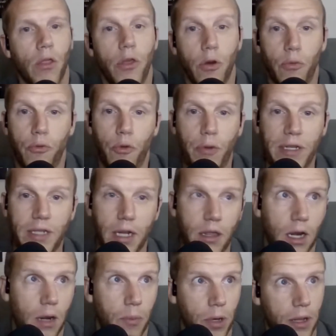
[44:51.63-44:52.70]
the, the reason I
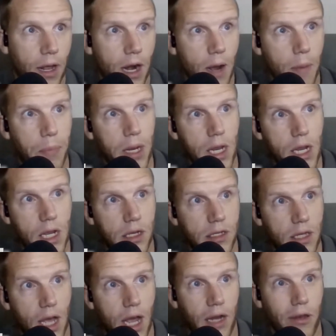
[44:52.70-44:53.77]
thought I'd bring that up
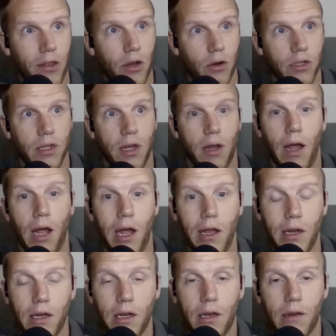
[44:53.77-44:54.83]
is that there's a
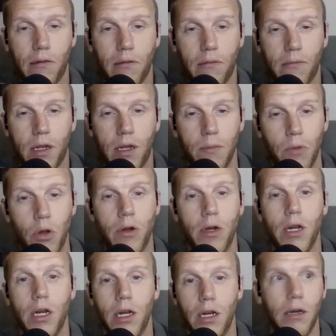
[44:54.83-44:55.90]

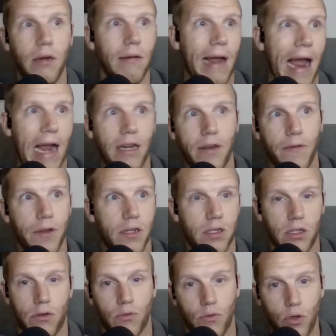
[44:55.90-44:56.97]
community
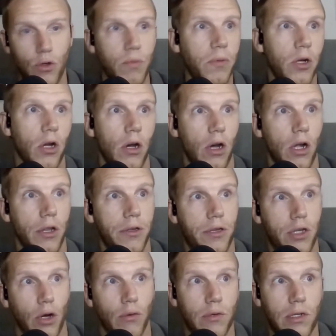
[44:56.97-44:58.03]
activist group
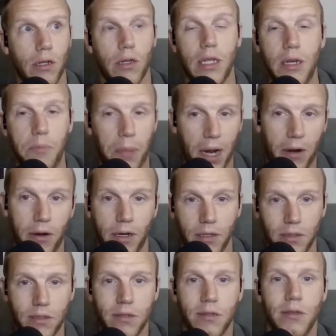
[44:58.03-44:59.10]
called Don't Delete
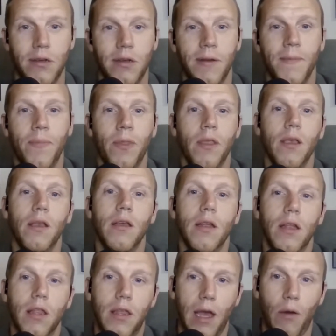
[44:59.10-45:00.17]
Parents
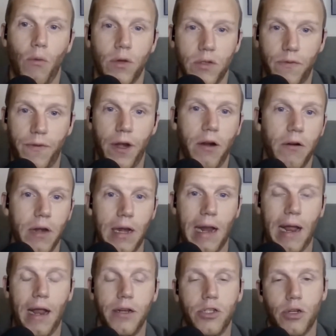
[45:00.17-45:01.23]
that was
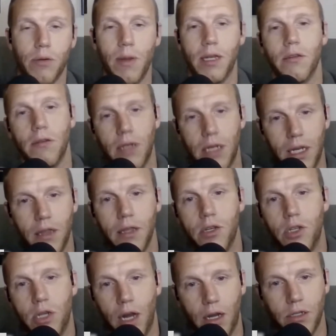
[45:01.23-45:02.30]
very instrumental in
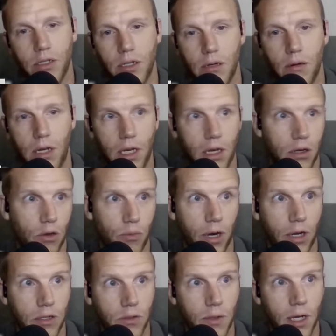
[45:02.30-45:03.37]
the change in, in New
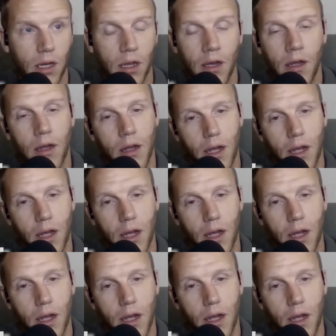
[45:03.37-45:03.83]
Brunswick,